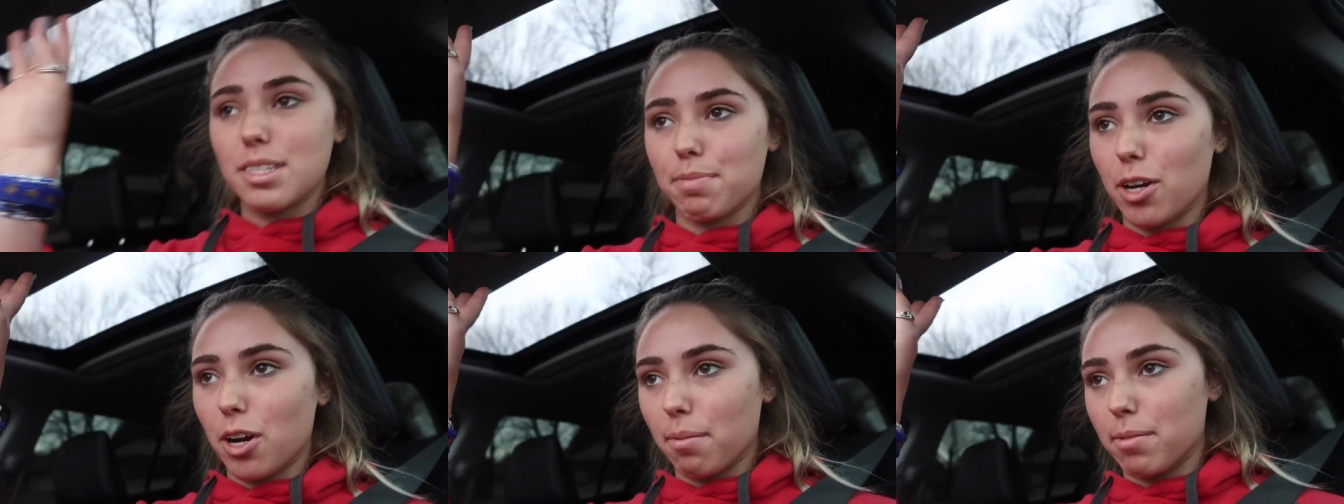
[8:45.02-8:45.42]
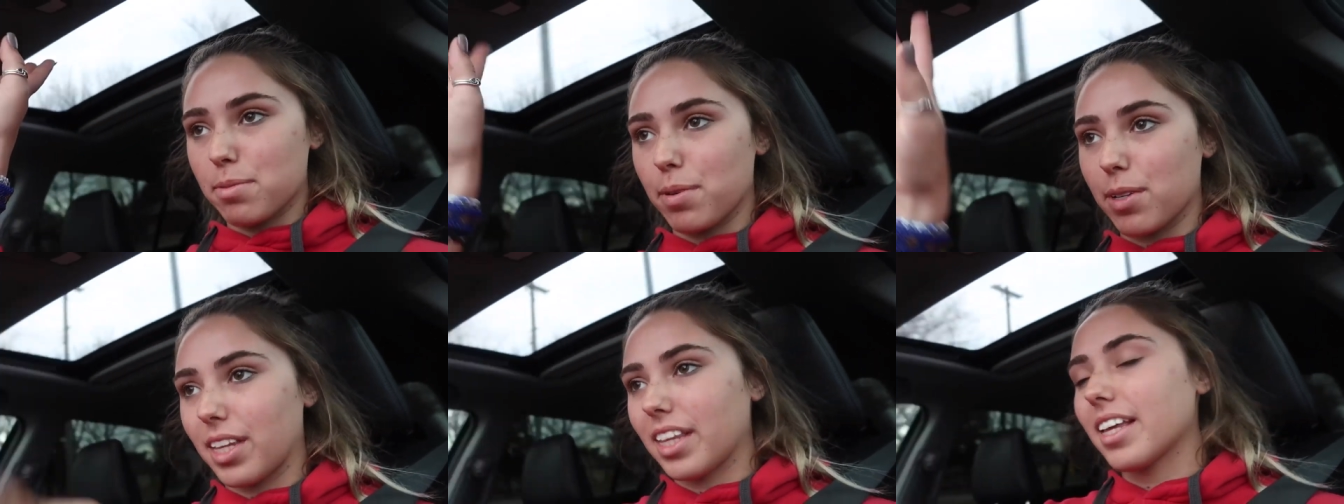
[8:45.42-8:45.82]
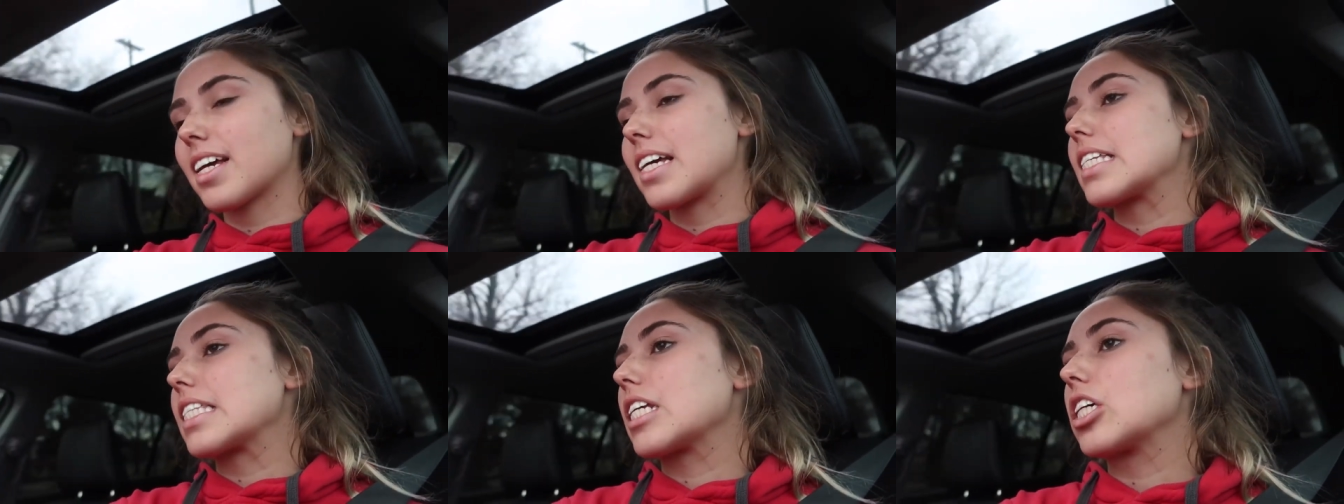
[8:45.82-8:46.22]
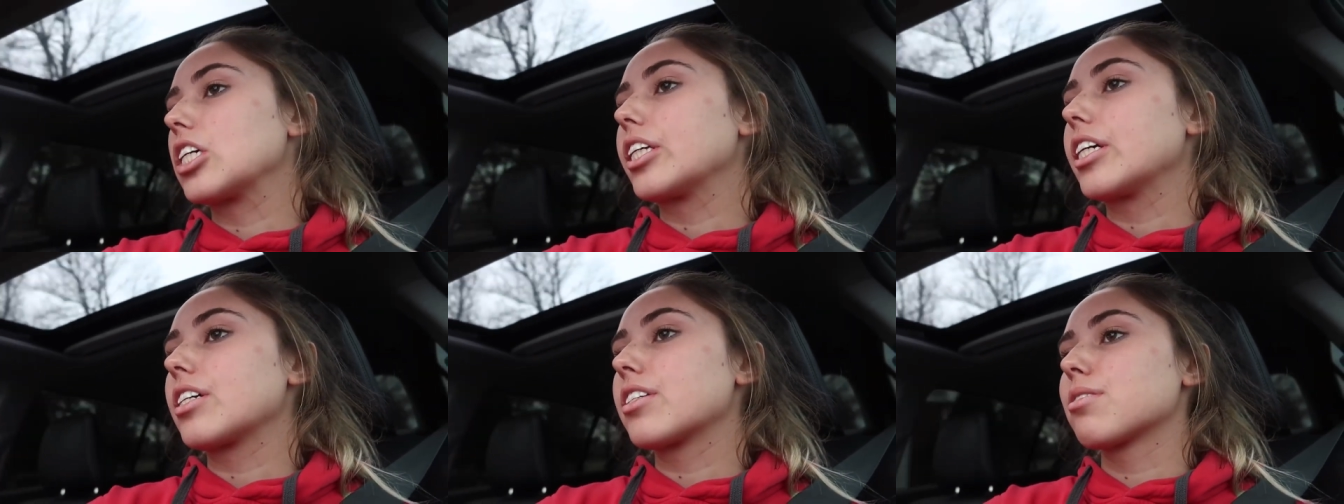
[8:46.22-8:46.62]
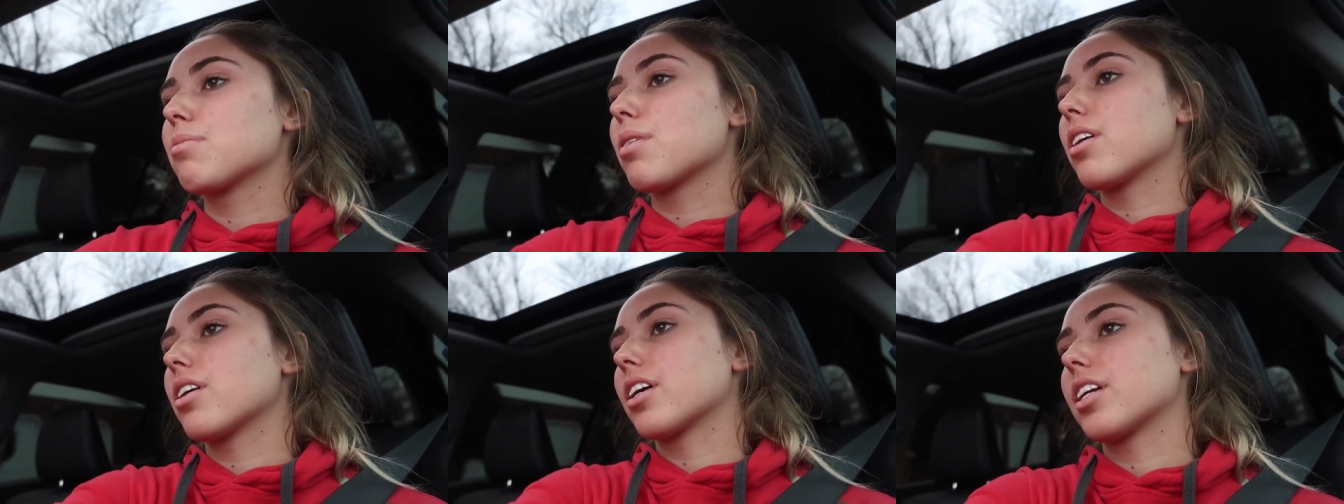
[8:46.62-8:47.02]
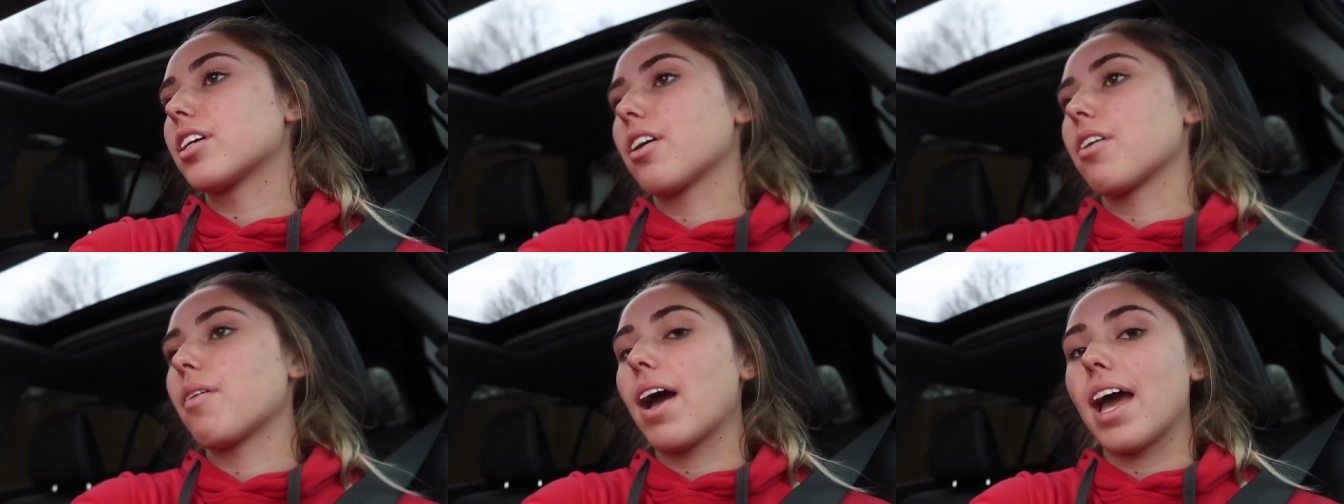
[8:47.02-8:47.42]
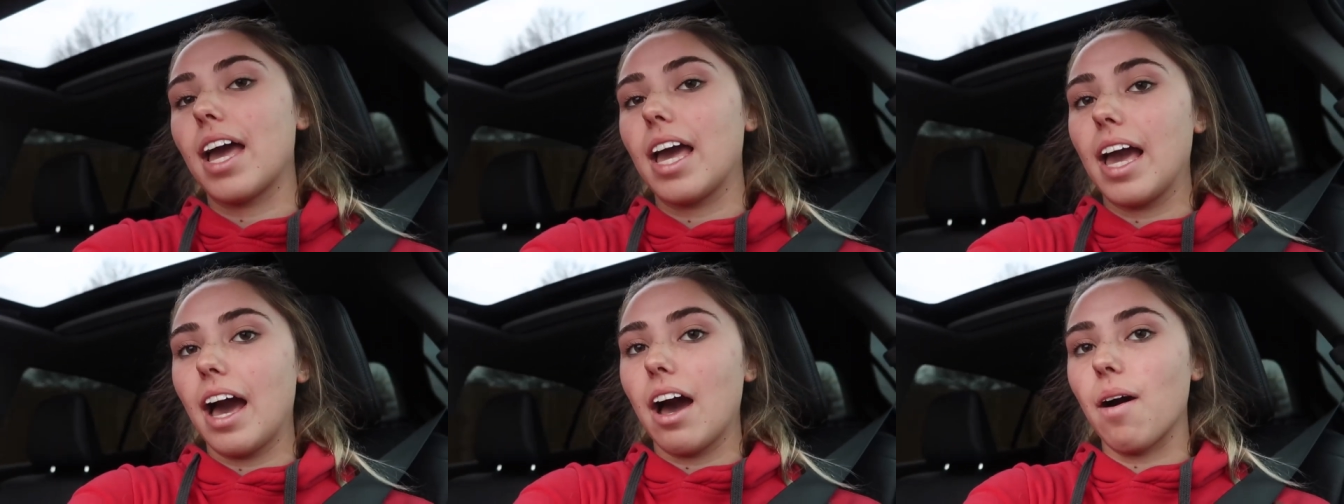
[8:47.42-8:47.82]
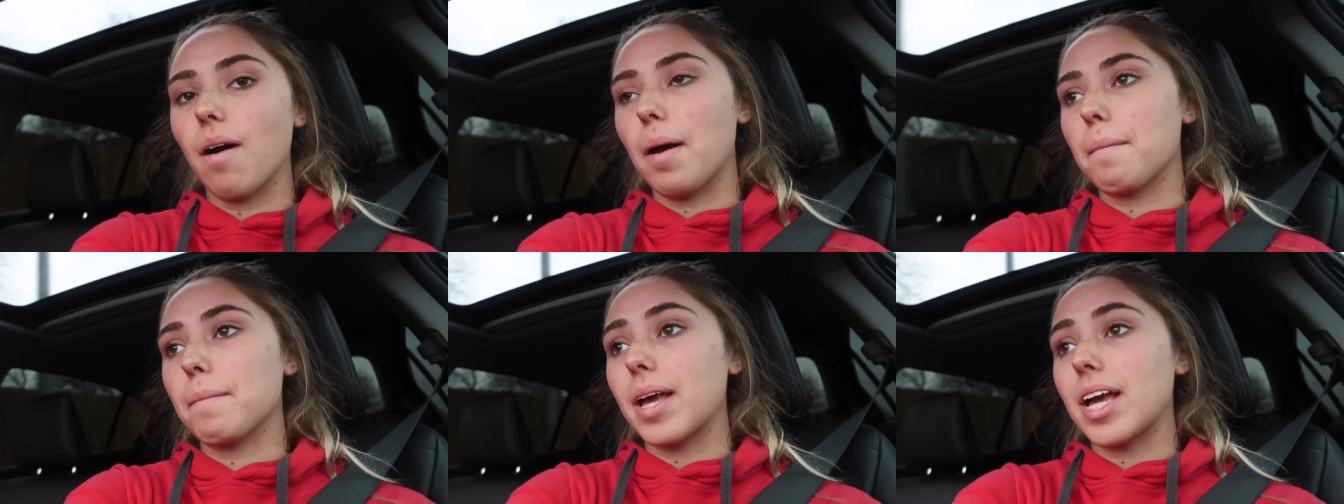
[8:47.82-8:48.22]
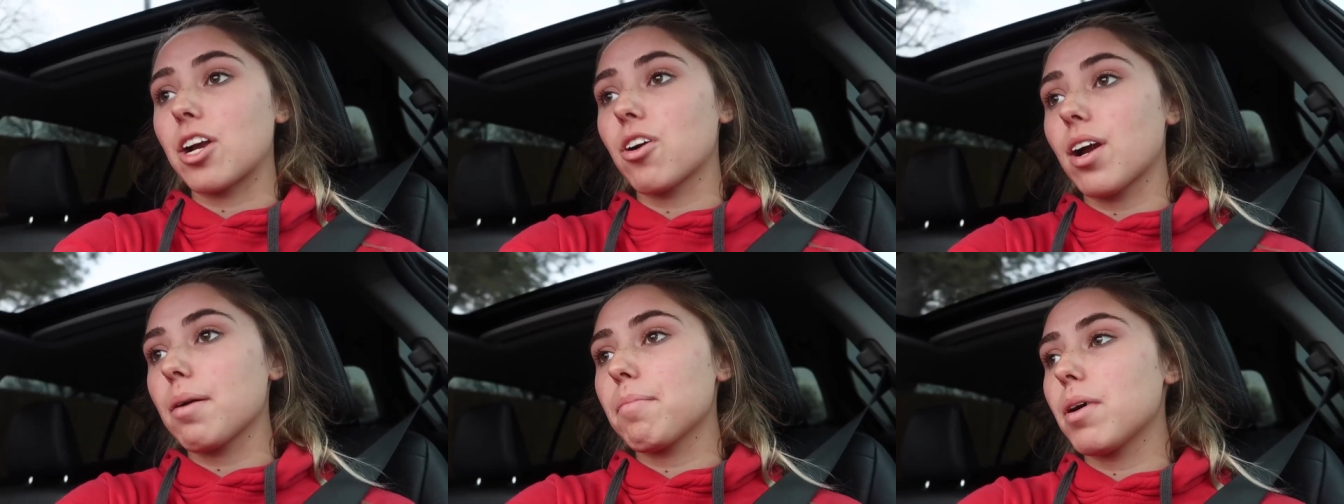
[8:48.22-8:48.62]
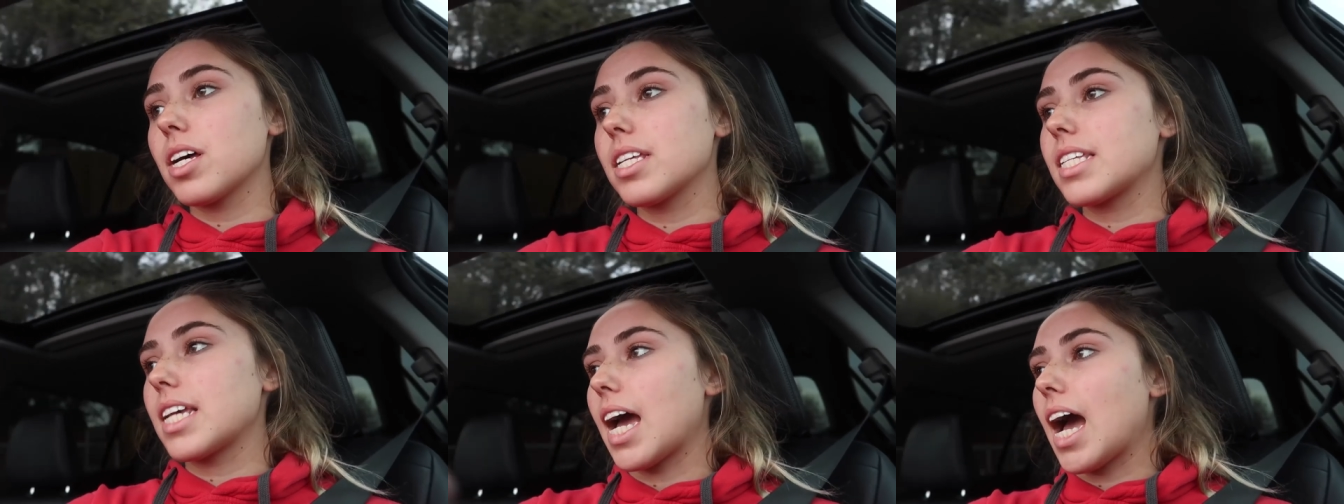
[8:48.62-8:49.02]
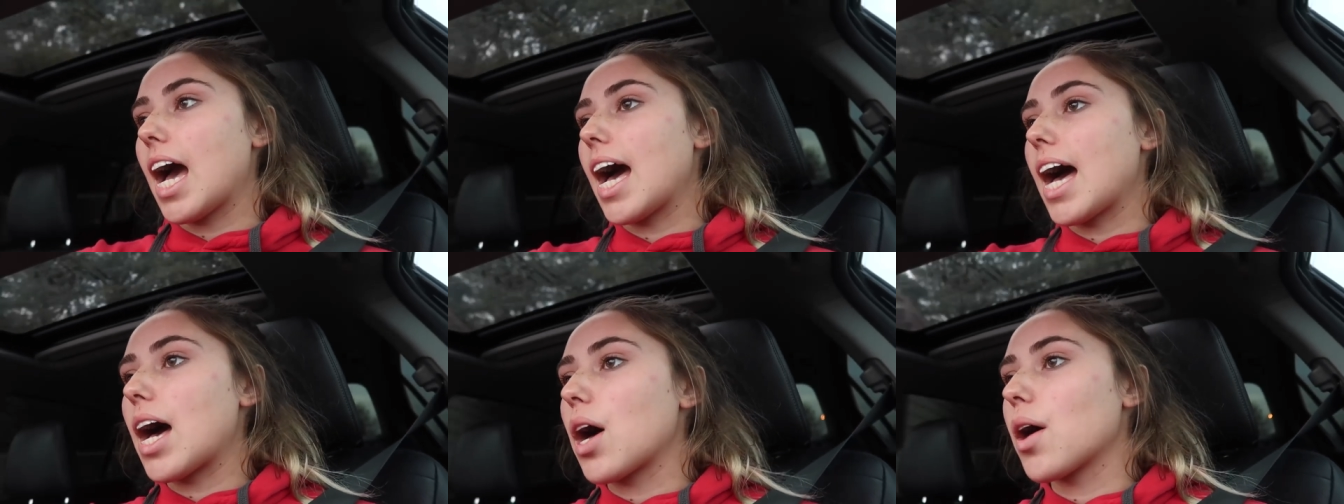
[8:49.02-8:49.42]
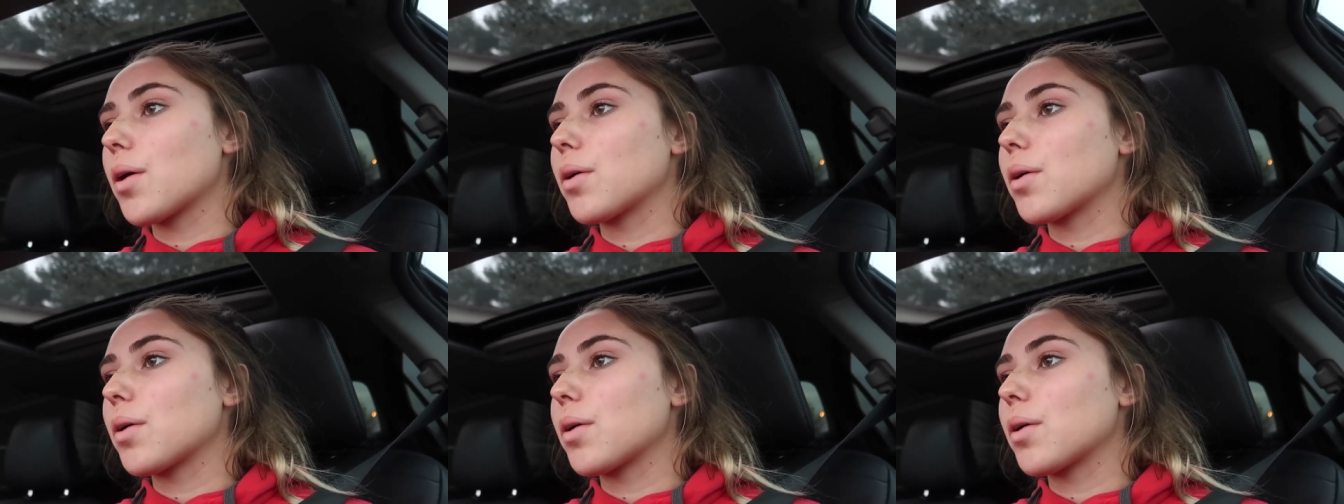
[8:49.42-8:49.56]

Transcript: it's my grandma's birthday, like I said earlier, so we're all gonna go hang out at my grandma's house.